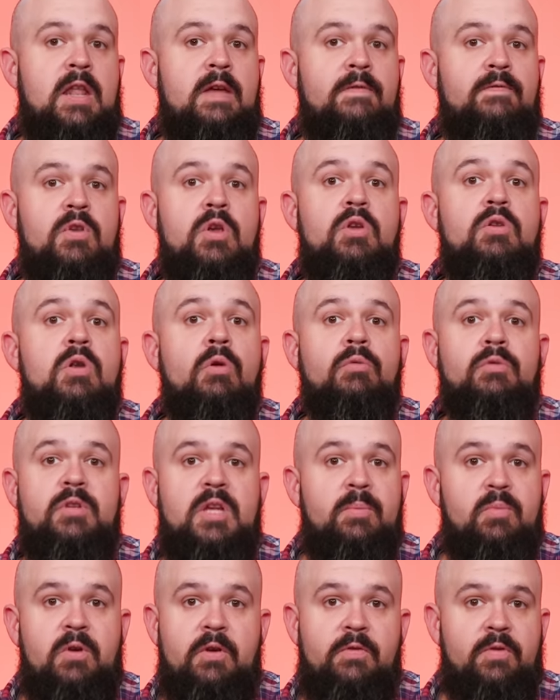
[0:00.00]
And if you don't
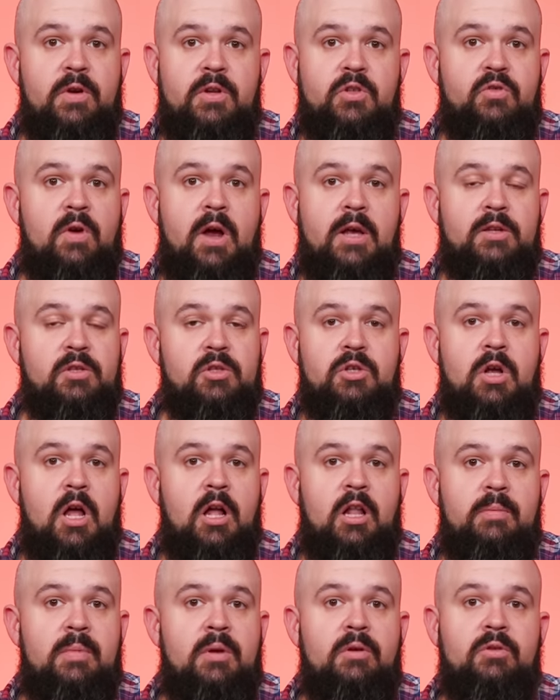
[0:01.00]
dip your French fries in
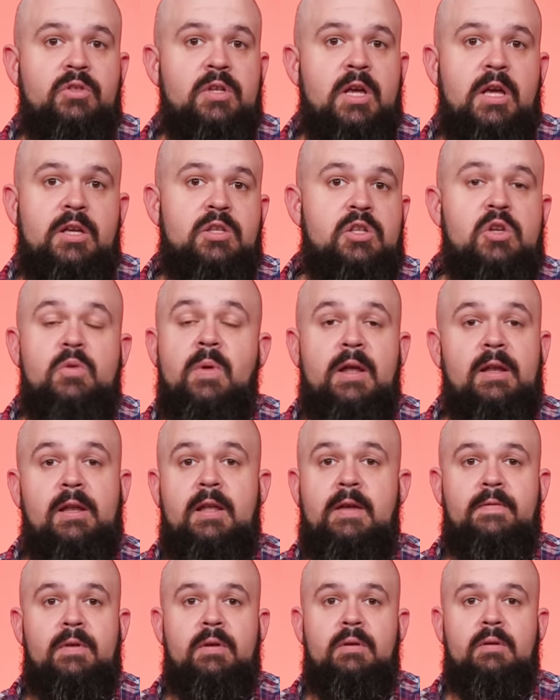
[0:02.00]
chocolate milkshakes, you ain't
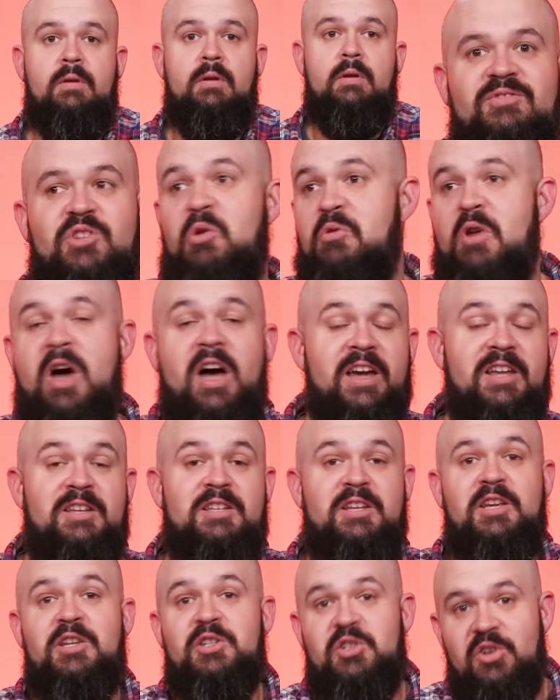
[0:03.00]
living. Don't knock it
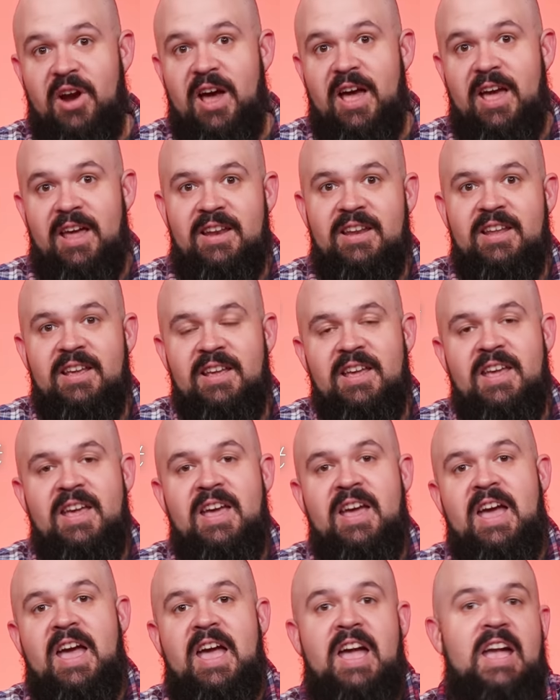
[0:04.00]
till you try it.
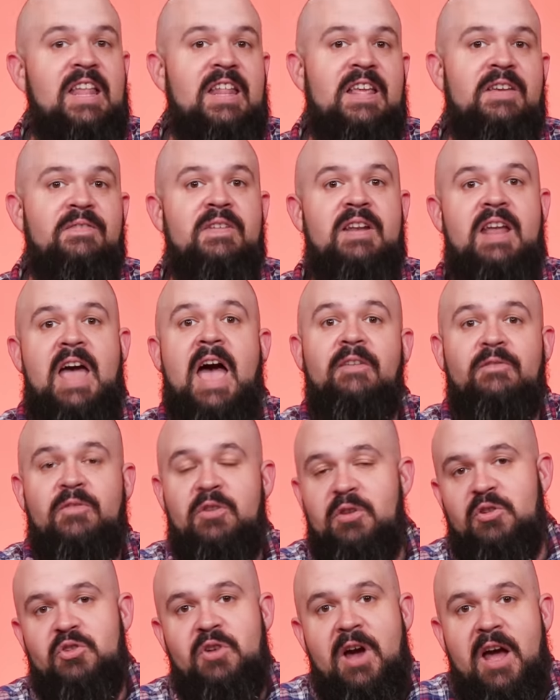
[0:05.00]
And even
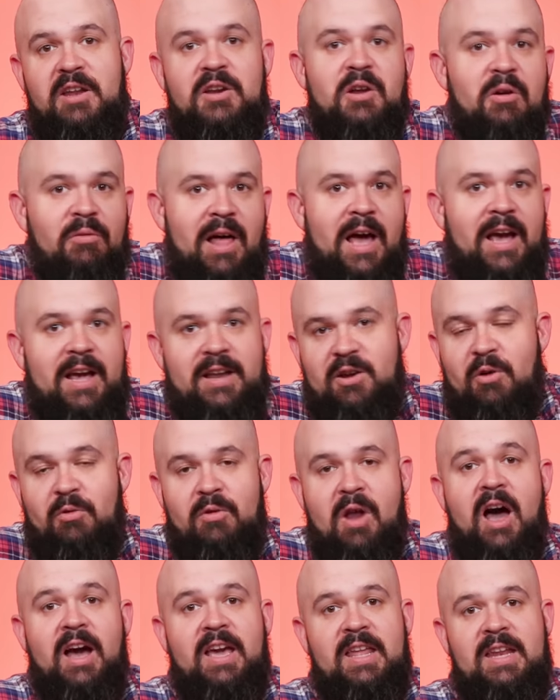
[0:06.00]
after you try it and you don't like it, don't
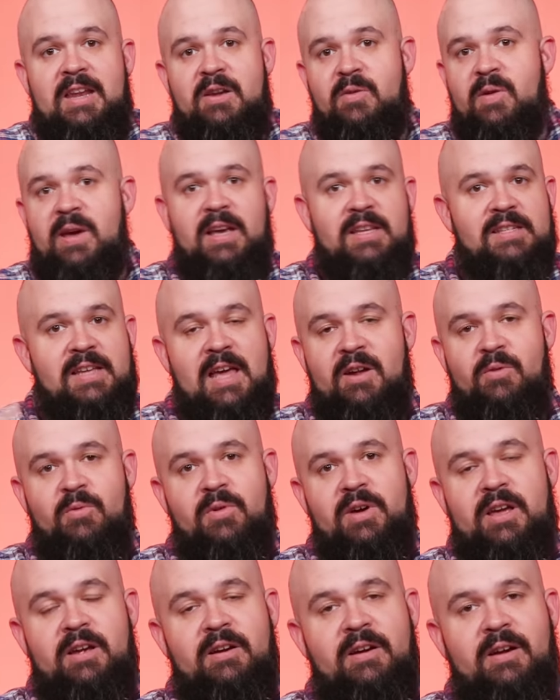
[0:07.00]
knock it anyway because I don't
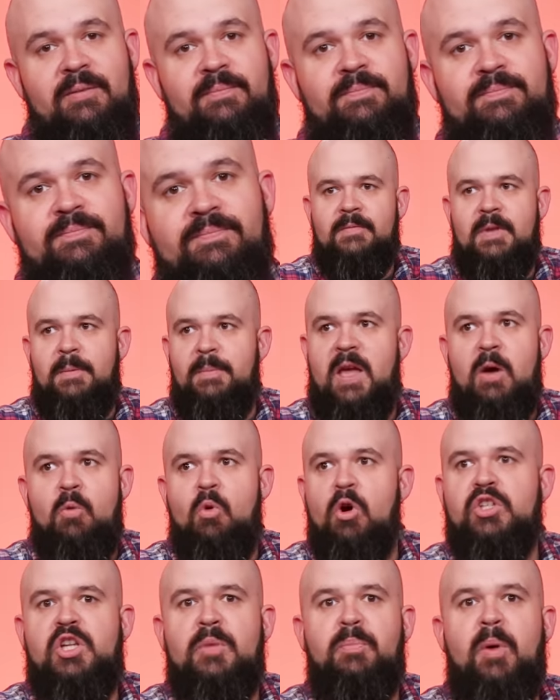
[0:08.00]
want to hear it. I'm getting
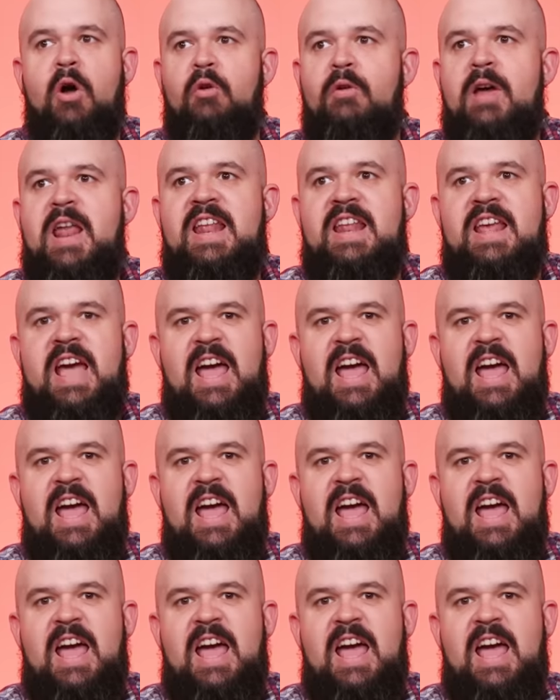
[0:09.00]
worked up already.